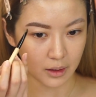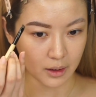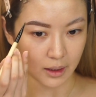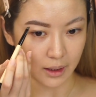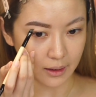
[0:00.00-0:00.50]

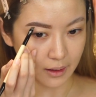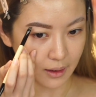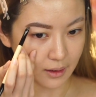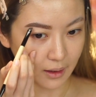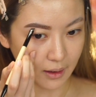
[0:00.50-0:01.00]
how to
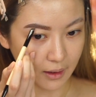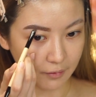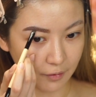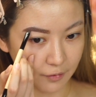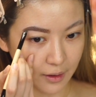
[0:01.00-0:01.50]
get that kind
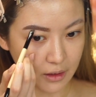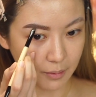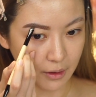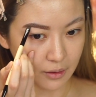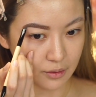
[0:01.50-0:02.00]
of
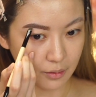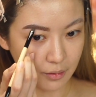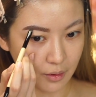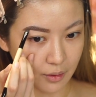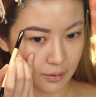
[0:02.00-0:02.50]
effect, but I do
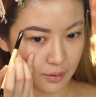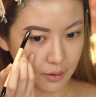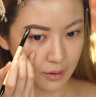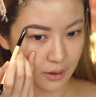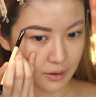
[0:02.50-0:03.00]
know
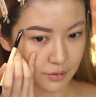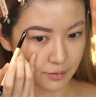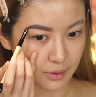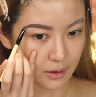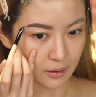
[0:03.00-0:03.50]
that it's
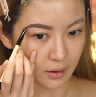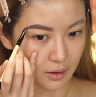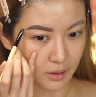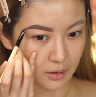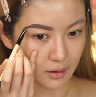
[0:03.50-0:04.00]
really
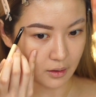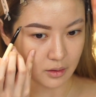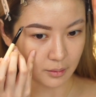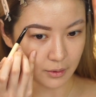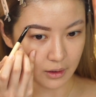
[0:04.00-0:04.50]
long.
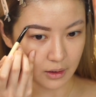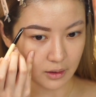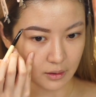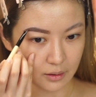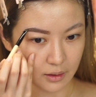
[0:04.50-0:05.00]
So I'm going to
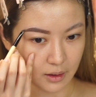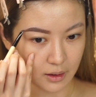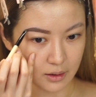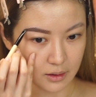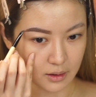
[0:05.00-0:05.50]

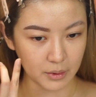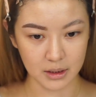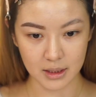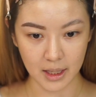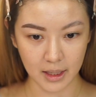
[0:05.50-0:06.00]
elongate
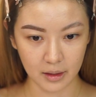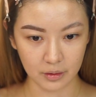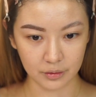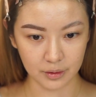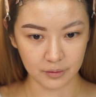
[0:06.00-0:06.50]
my
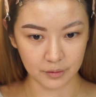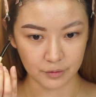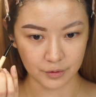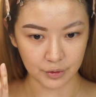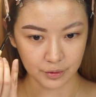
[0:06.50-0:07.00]
tail
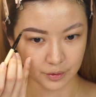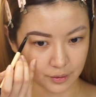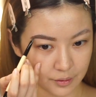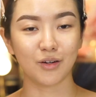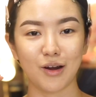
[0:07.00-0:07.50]
even further.
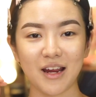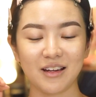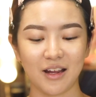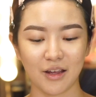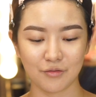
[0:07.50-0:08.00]

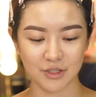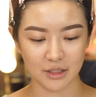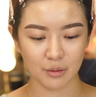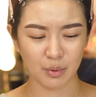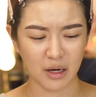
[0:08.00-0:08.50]
Alright, I have
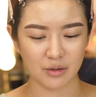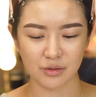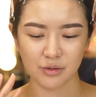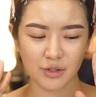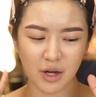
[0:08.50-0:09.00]
done the brows.
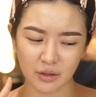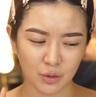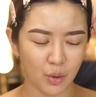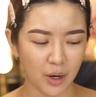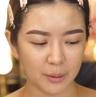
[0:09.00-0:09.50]
They're not
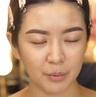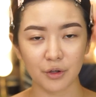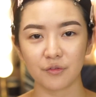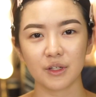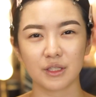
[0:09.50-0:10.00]
quite
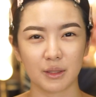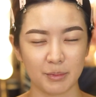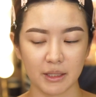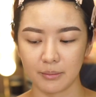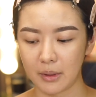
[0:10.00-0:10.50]
perfect,
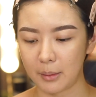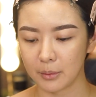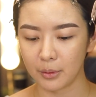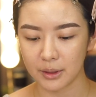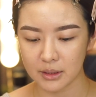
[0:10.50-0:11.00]
but I'm
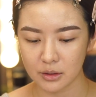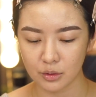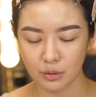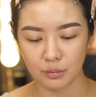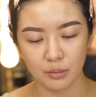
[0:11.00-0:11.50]
going
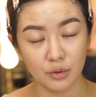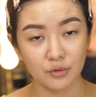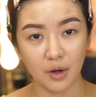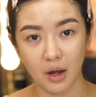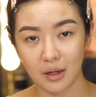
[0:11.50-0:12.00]
to
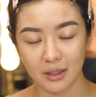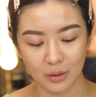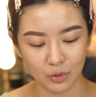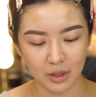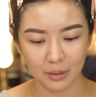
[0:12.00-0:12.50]
move on
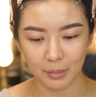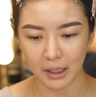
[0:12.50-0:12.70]
and we'll come back